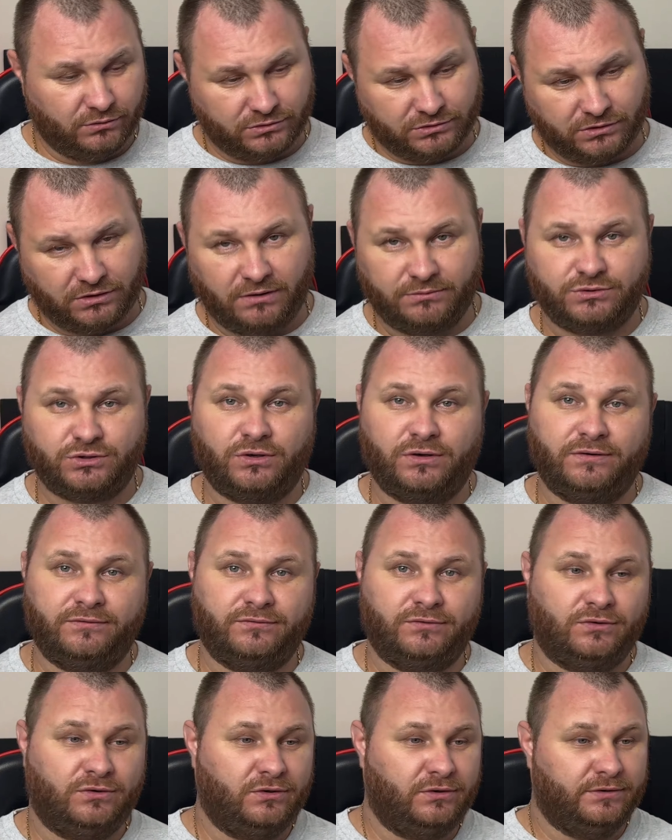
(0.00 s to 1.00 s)
so I'm
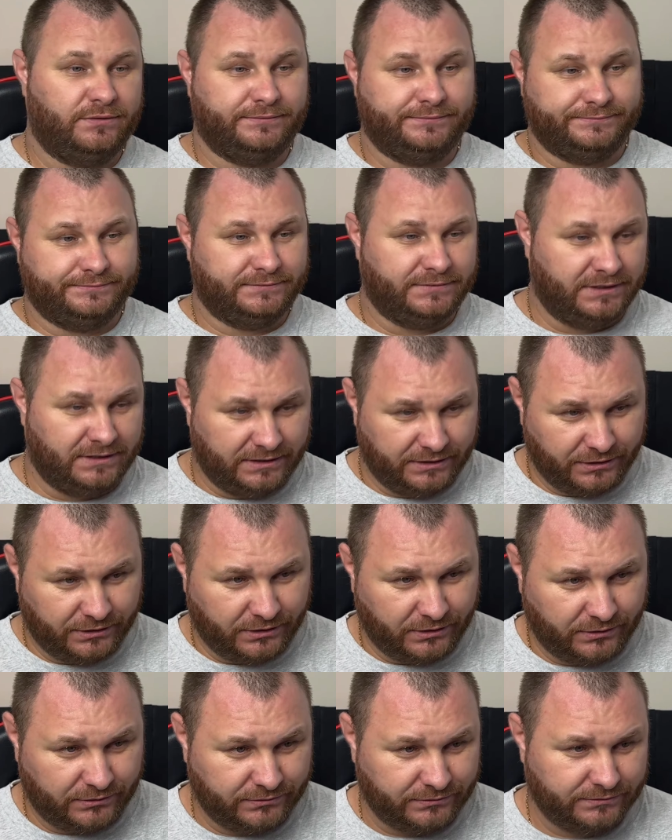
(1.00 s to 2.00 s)
sorry for, uh, you
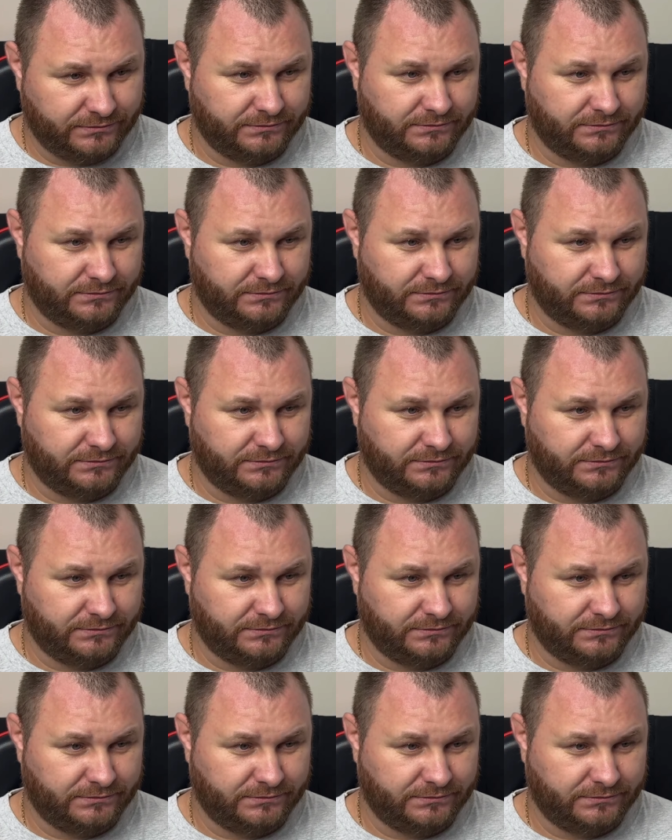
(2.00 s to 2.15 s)
know,